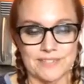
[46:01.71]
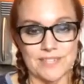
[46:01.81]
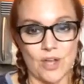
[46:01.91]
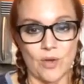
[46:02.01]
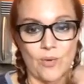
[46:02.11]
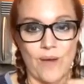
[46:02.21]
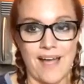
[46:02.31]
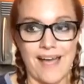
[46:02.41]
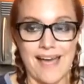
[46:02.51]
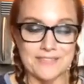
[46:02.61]

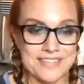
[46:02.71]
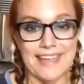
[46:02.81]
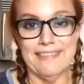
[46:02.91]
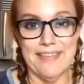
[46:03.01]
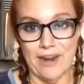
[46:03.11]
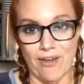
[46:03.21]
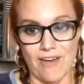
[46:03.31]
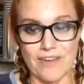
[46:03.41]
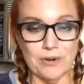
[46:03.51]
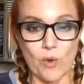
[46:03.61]
So I've taken that
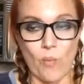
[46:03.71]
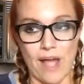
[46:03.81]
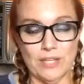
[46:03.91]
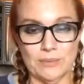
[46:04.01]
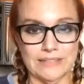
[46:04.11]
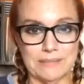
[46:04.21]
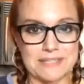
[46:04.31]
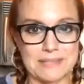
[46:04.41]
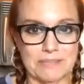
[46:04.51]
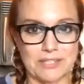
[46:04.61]
off. I don't know why you would
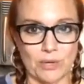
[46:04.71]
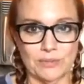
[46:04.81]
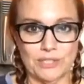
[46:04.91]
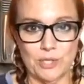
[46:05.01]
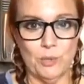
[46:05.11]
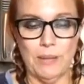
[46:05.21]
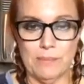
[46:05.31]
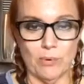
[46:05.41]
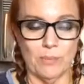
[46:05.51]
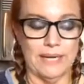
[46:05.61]
limit something to only two
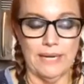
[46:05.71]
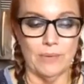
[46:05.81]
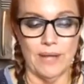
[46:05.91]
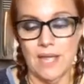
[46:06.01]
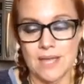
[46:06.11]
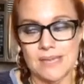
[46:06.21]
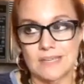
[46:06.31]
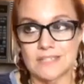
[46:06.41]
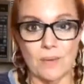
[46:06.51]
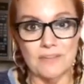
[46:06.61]
people, but anyway,
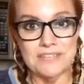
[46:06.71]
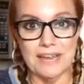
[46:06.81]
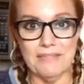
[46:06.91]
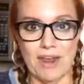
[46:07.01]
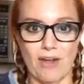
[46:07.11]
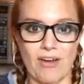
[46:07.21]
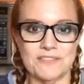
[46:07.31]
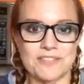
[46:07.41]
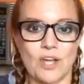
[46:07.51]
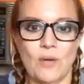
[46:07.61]
so I've taken that
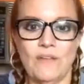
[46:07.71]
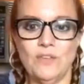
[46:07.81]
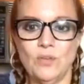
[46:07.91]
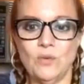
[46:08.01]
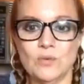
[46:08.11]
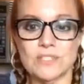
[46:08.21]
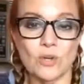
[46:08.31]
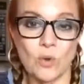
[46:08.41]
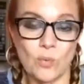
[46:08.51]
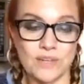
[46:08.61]
off. So if you
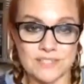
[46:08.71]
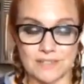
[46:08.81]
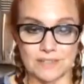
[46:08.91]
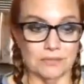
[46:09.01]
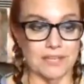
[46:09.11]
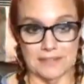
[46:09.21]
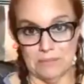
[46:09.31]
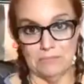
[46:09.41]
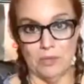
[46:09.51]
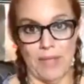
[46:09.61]
still want to look at
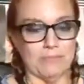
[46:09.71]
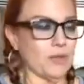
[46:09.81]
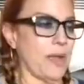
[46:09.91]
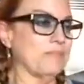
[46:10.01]
them, you can.